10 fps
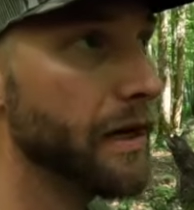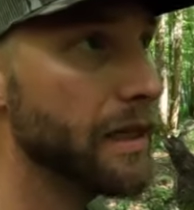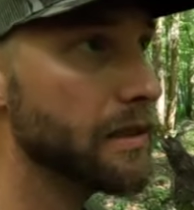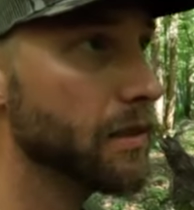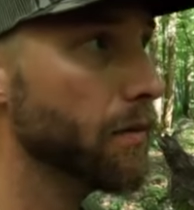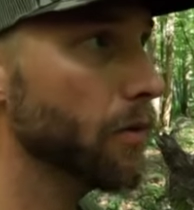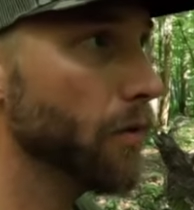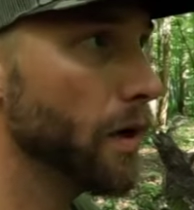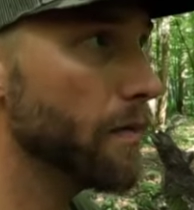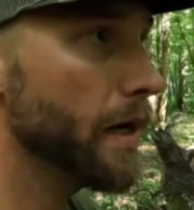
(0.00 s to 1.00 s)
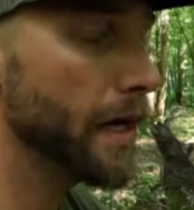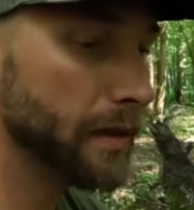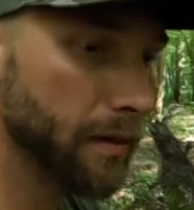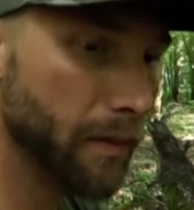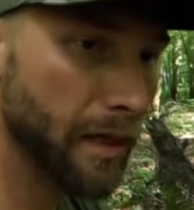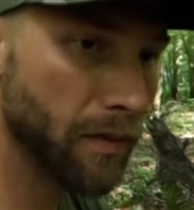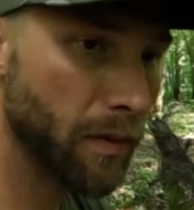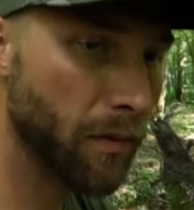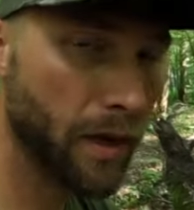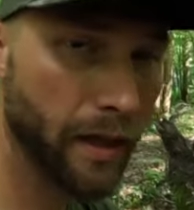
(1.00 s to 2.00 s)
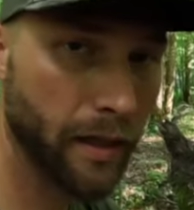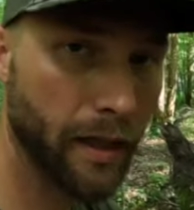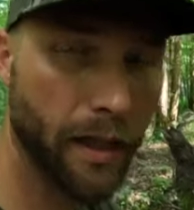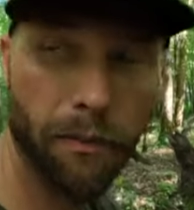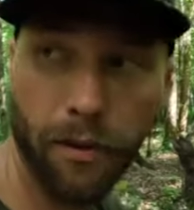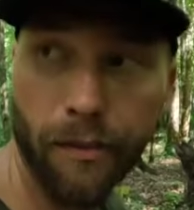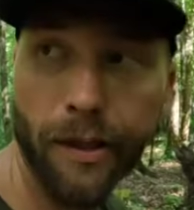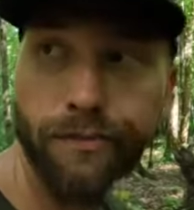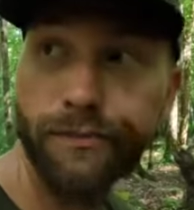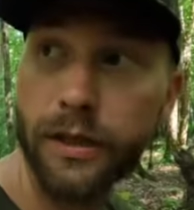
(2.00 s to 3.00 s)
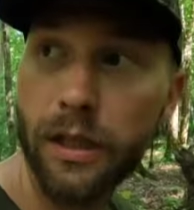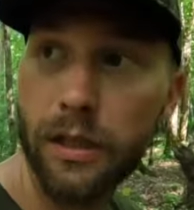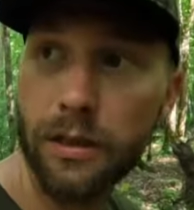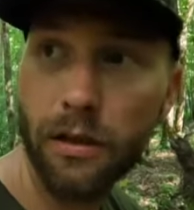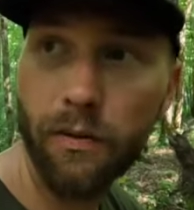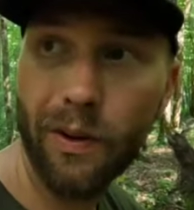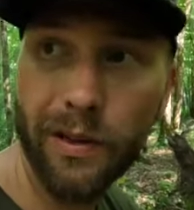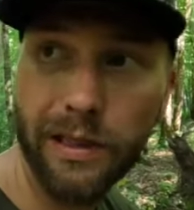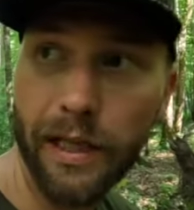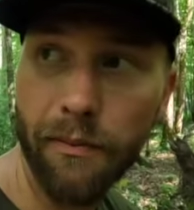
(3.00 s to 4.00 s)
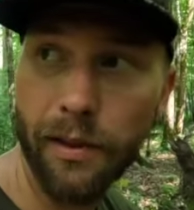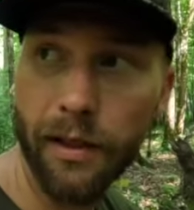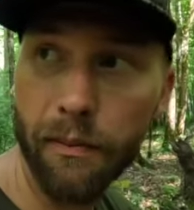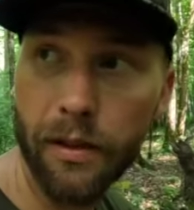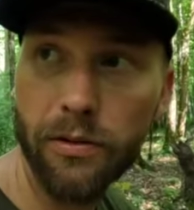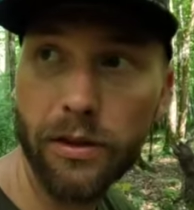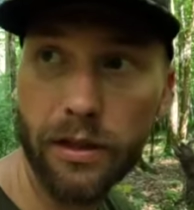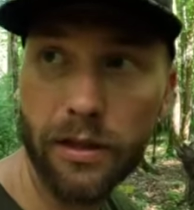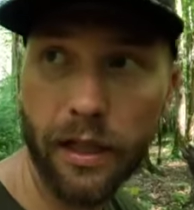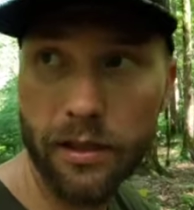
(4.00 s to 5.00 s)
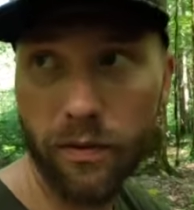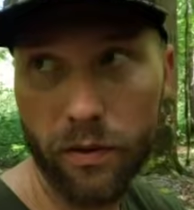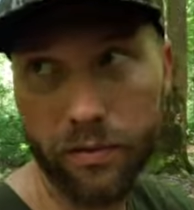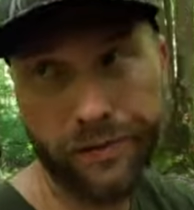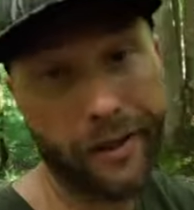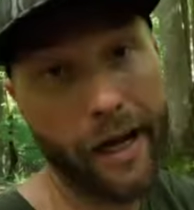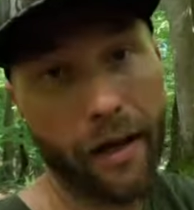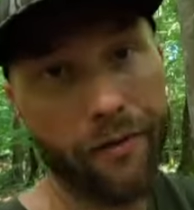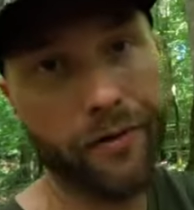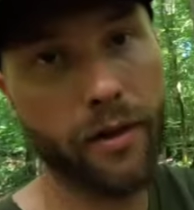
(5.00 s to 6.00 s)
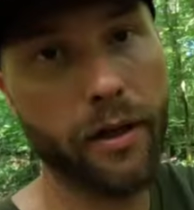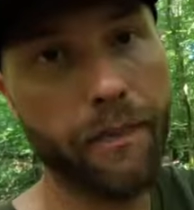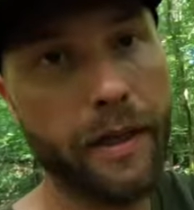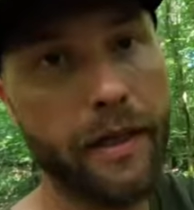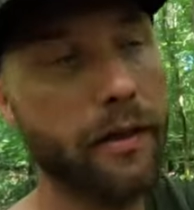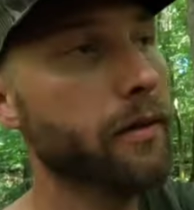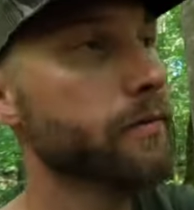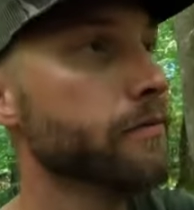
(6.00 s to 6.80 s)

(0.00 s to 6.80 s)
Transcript: find something on the way back that makes me want to hang a camera. But so far, this hasn't been the most successful scouting trip either.